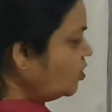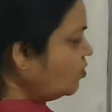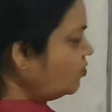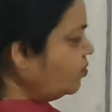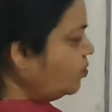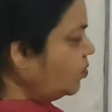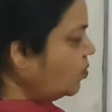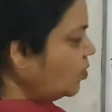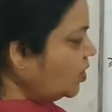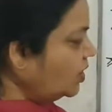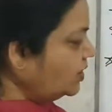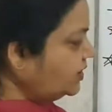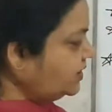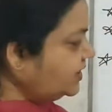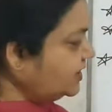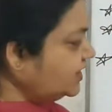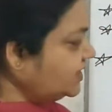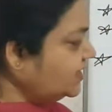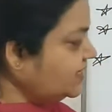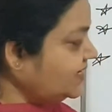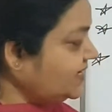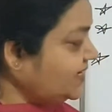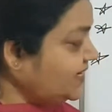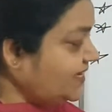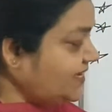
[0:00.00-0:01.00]
of
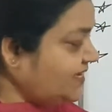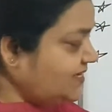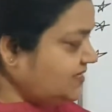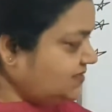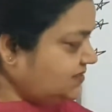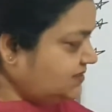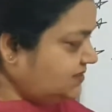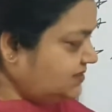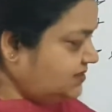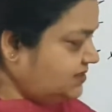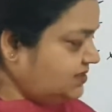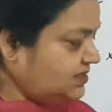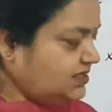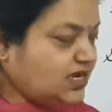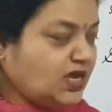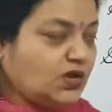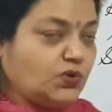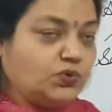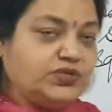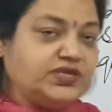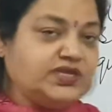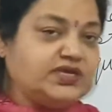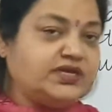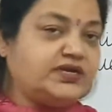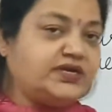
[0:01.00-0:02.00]
water is.
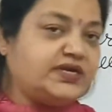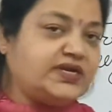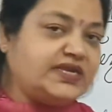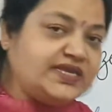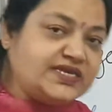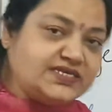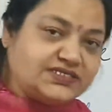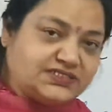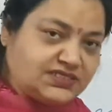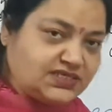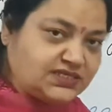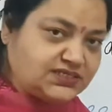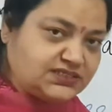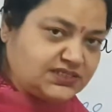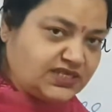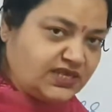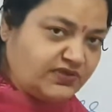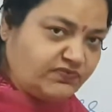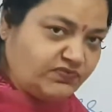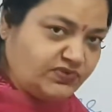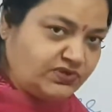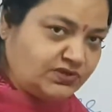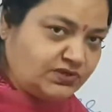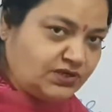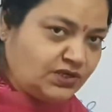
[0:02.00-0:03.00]
Now here is
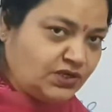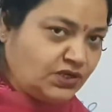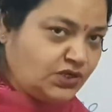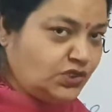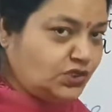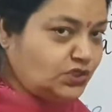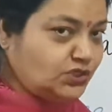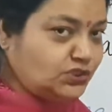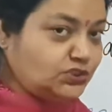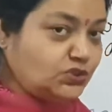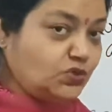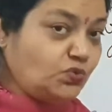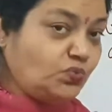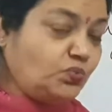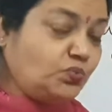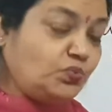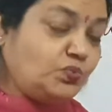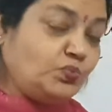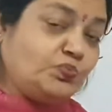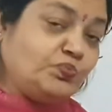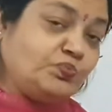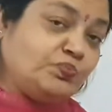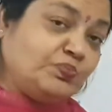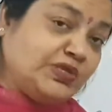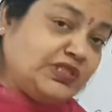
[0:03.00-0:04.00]
given.
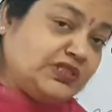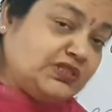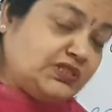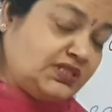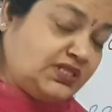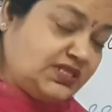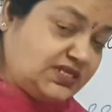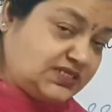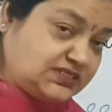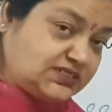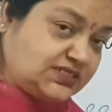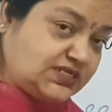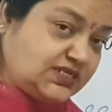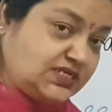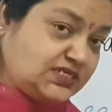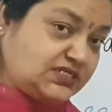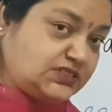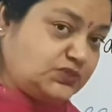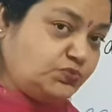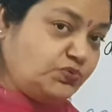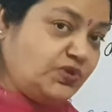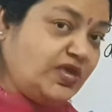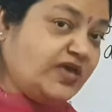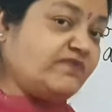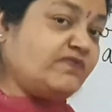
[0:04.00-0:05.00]
So with this
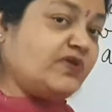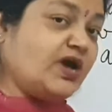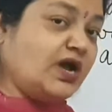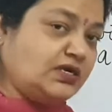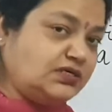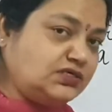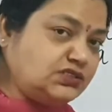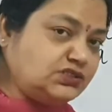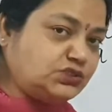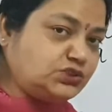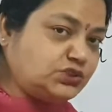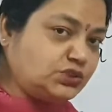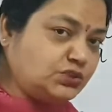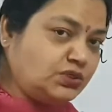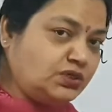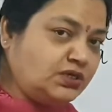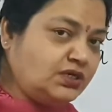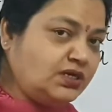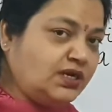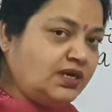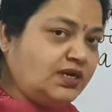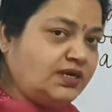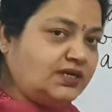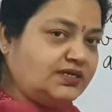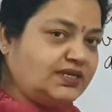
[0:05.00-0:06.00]
is, we have
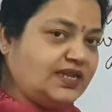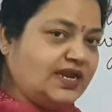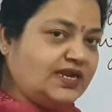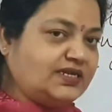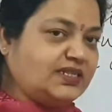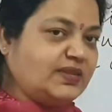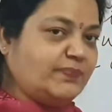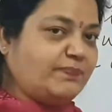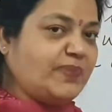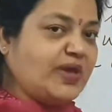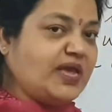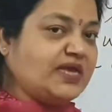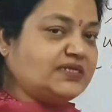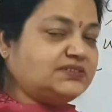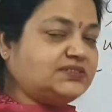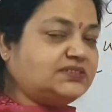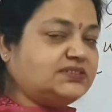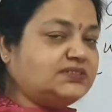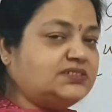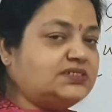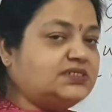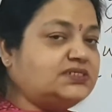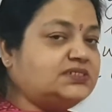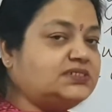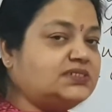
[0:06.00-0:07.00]
understood that the
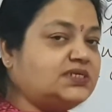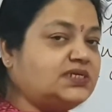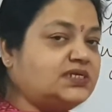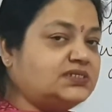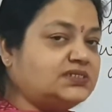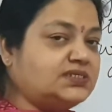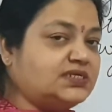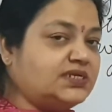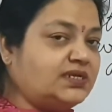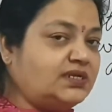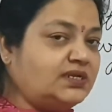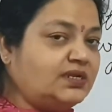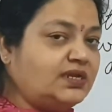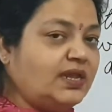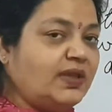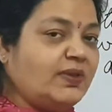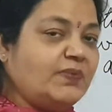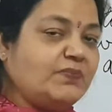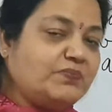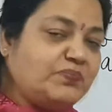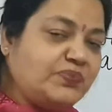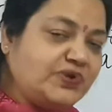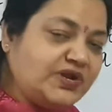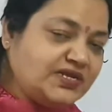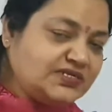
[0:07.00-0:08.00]
passage is in
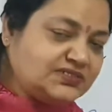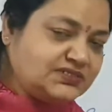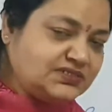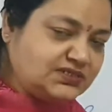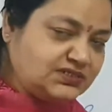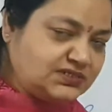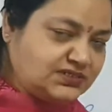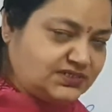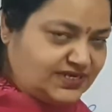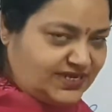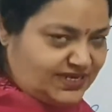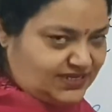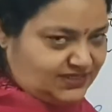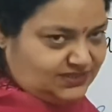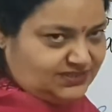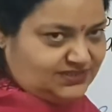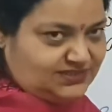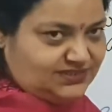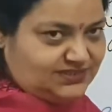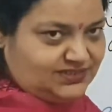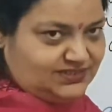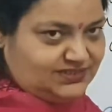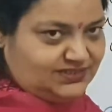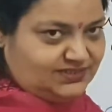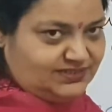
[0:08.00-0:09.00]
present
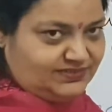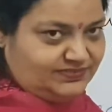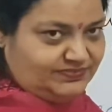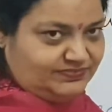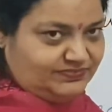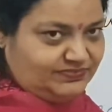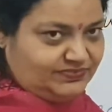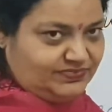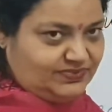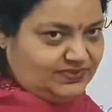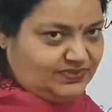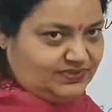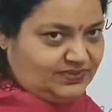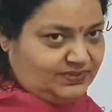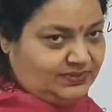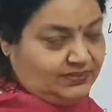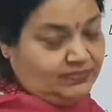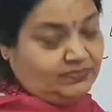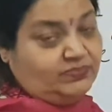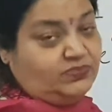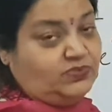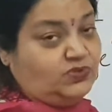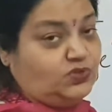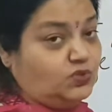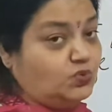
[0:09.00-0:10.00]
tense.
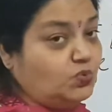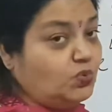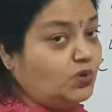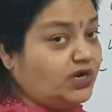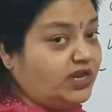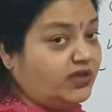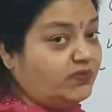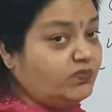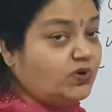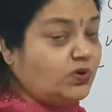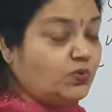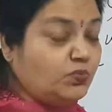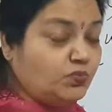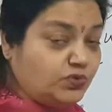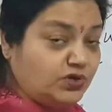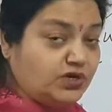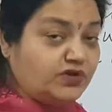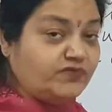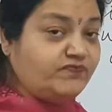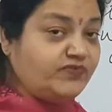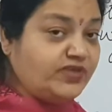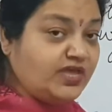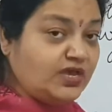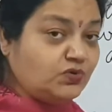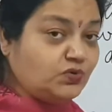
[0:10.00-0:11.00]
So whatever
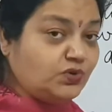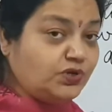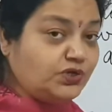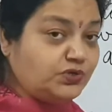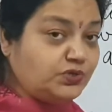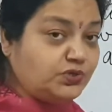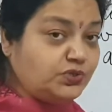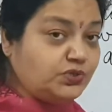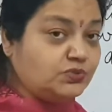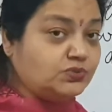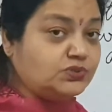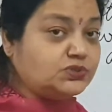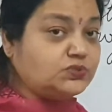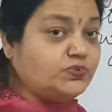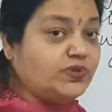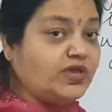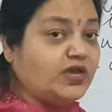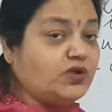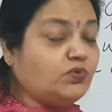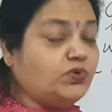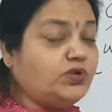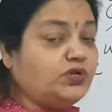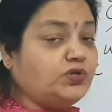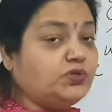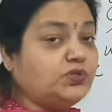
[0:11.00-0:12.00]
verb we are going to
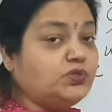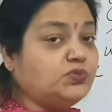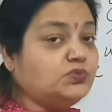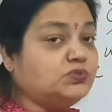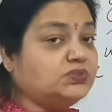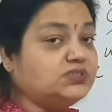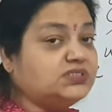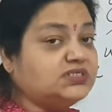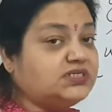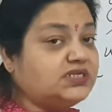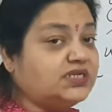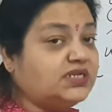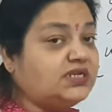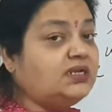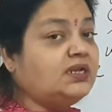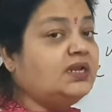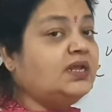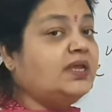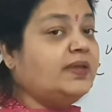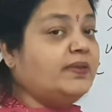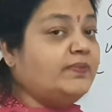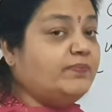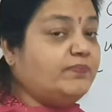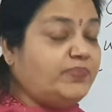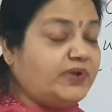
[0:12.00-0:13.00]
use it
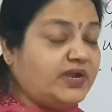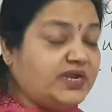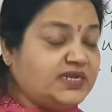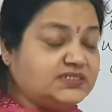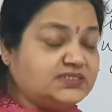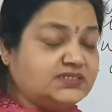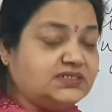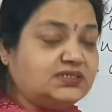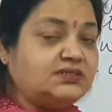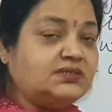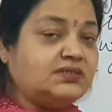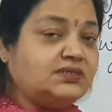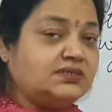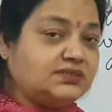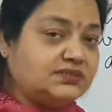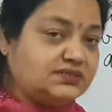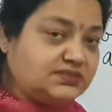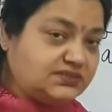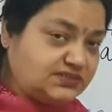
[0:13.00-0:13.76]
in present